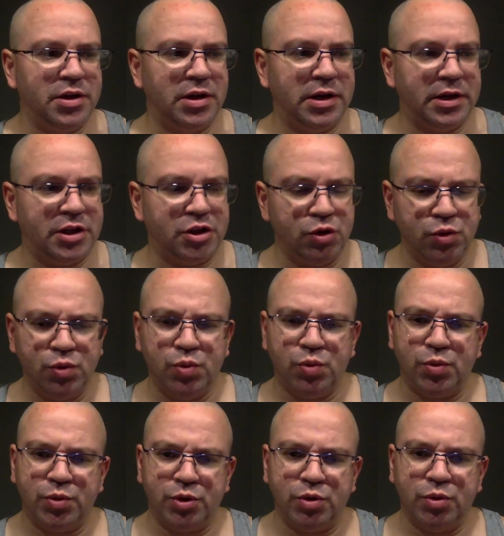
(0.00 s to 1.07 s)
like you
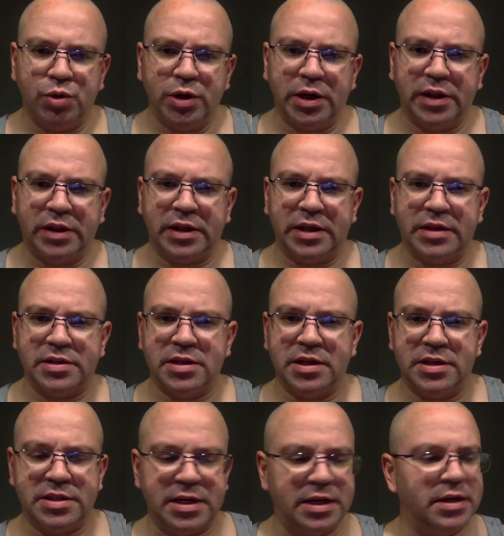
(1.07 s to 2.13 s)
you look at things and
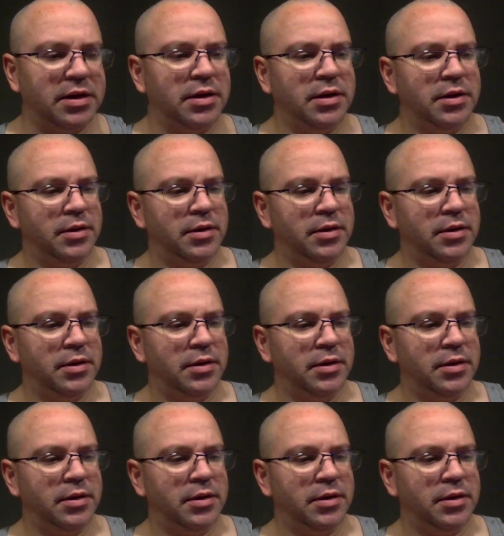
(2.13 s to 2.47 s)
it's like,